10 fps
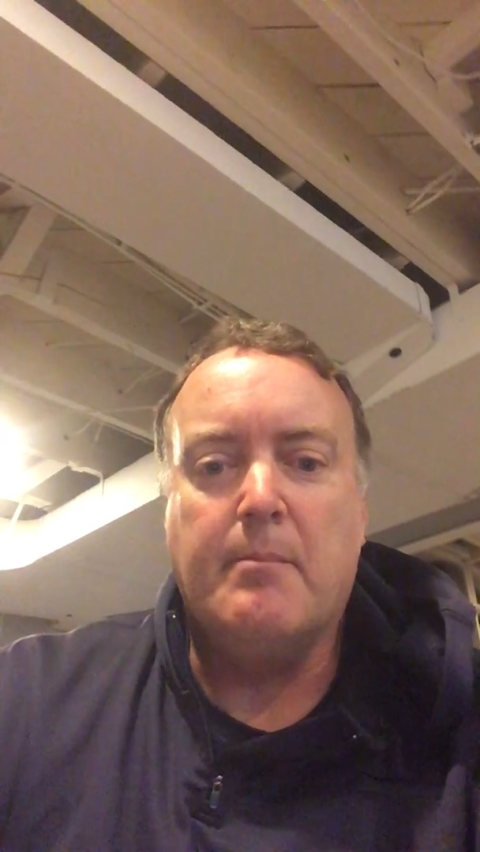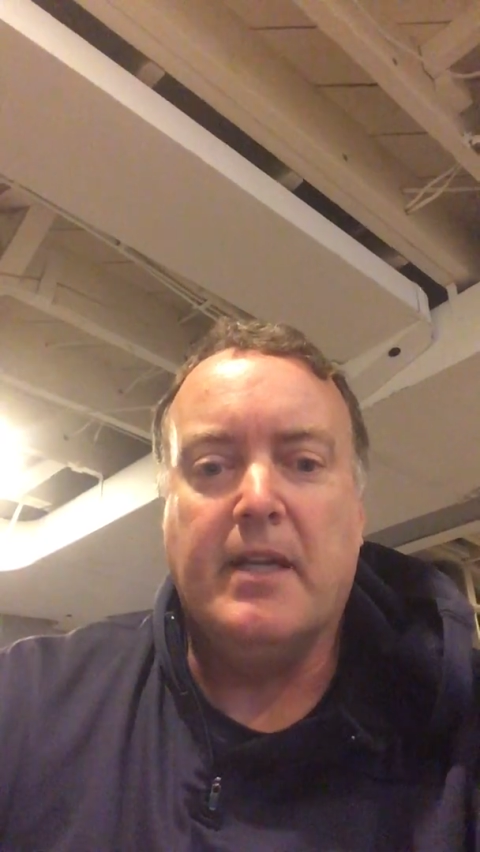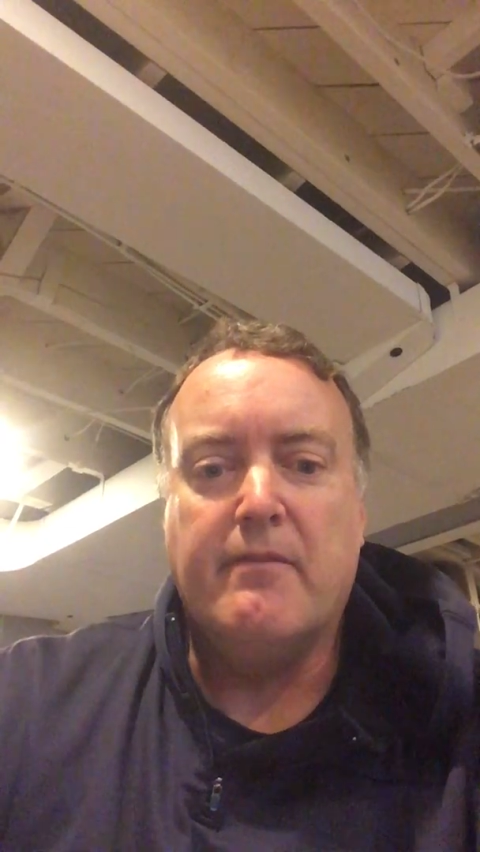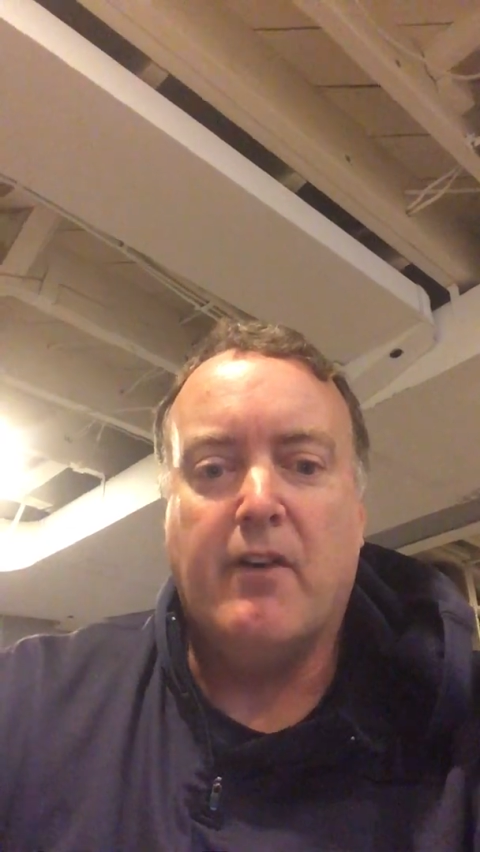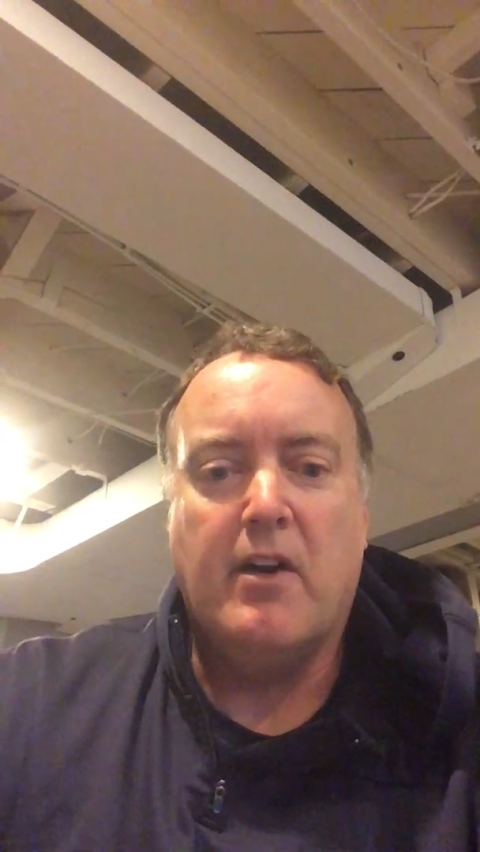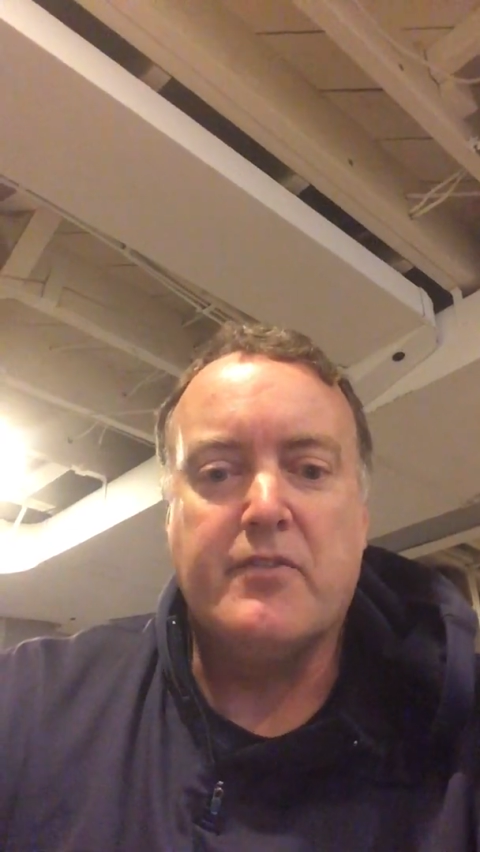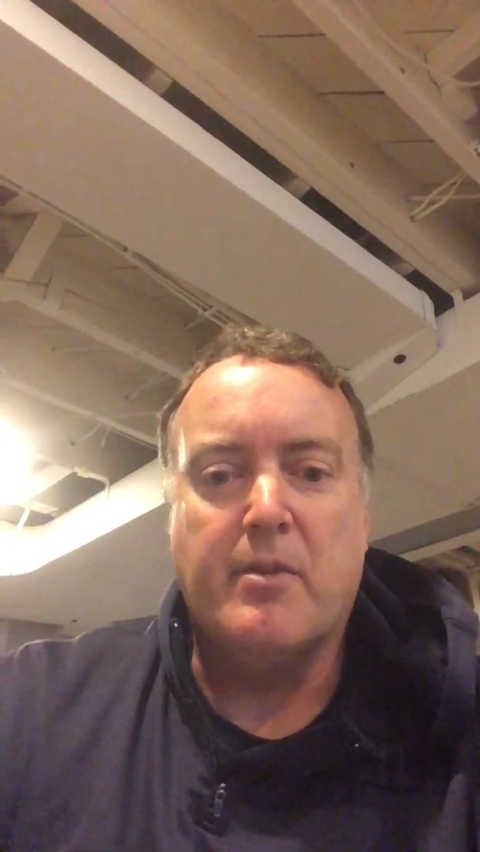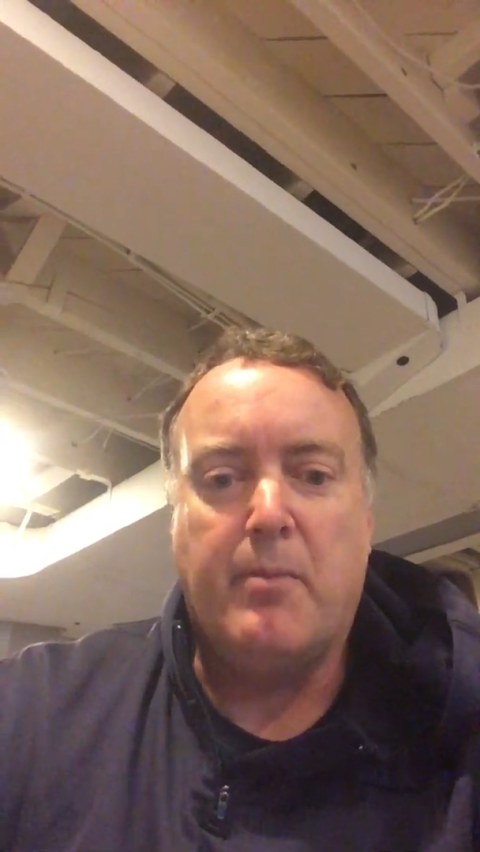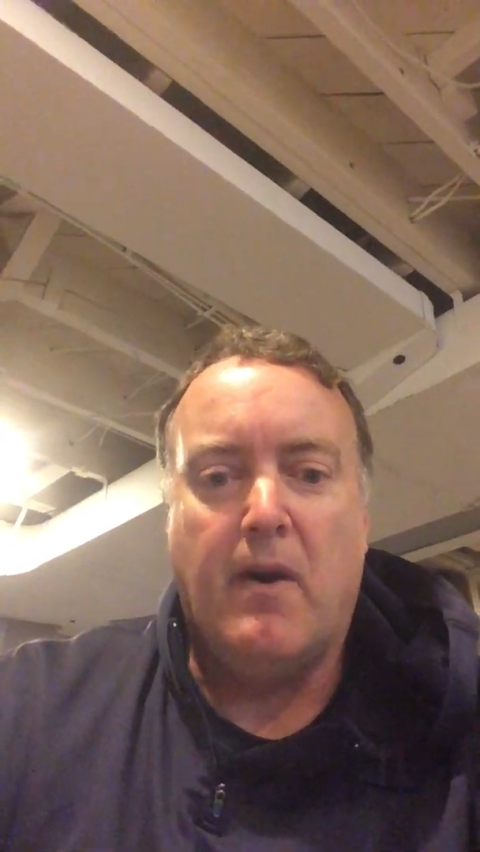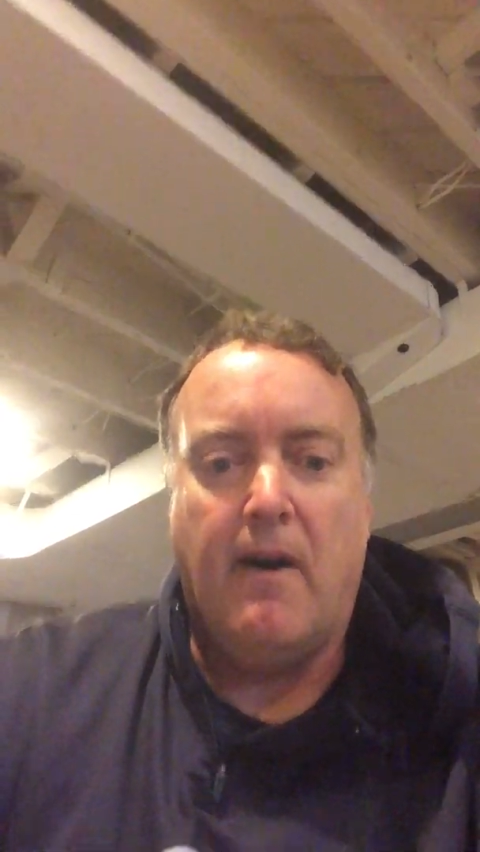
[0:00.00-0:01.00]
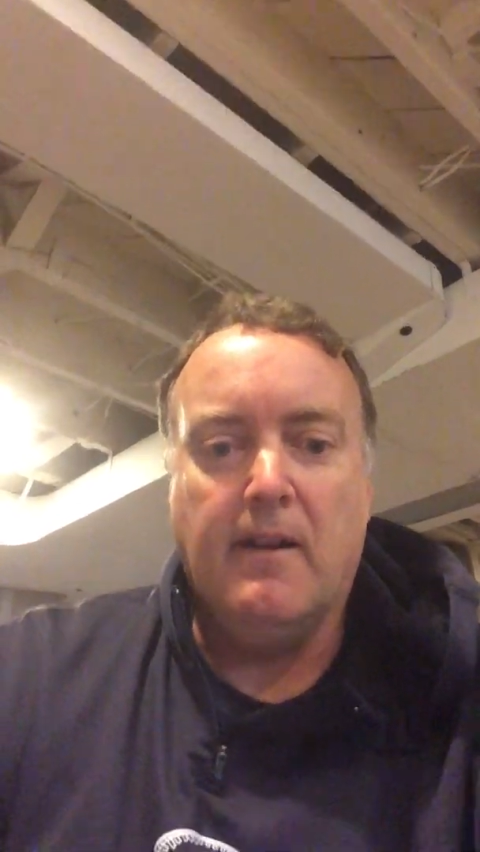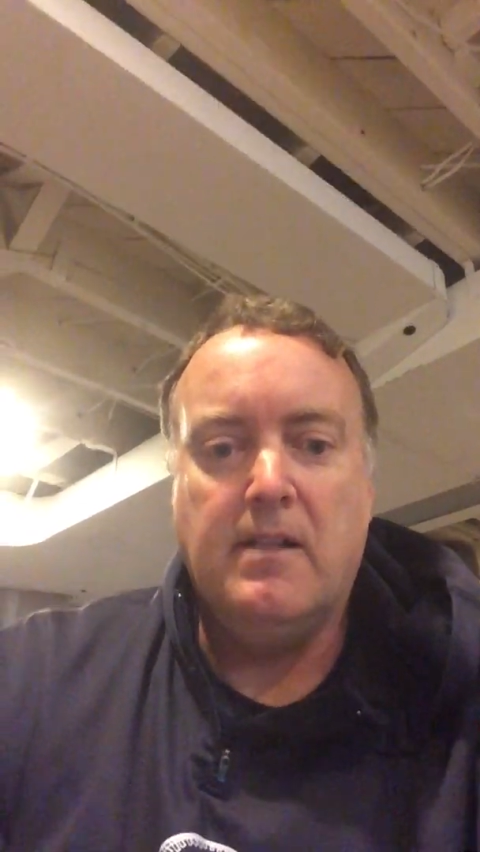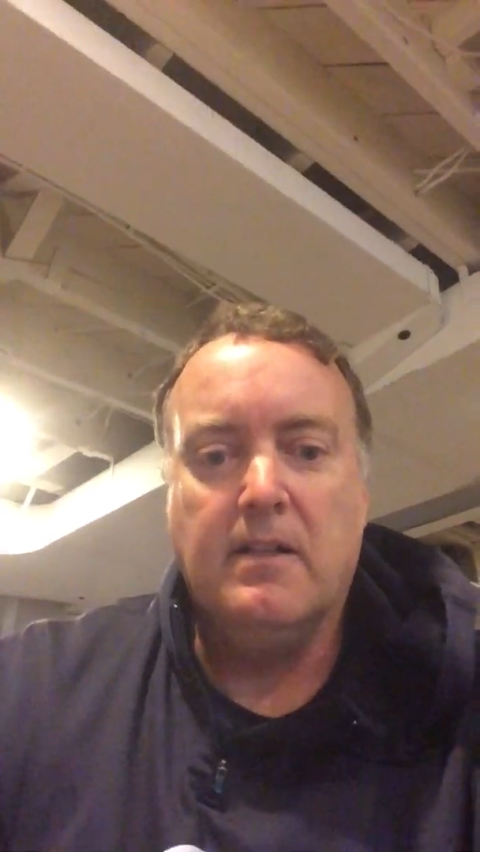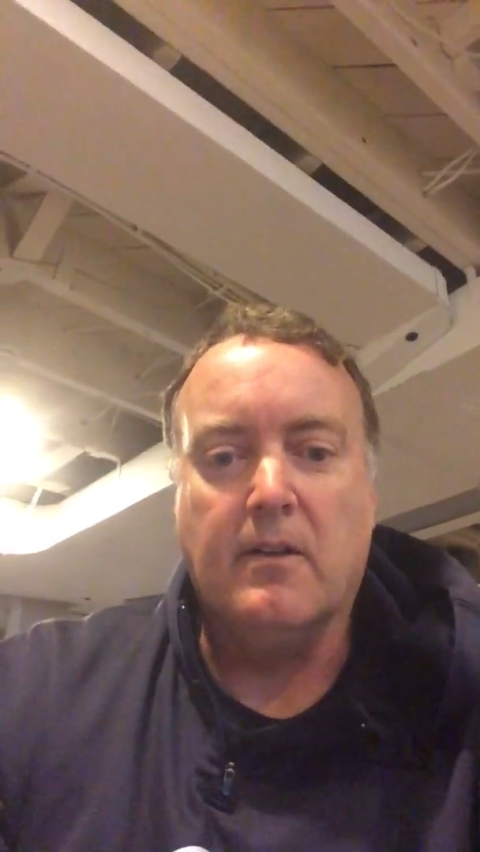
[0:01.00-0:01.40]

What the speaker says: involves the ball.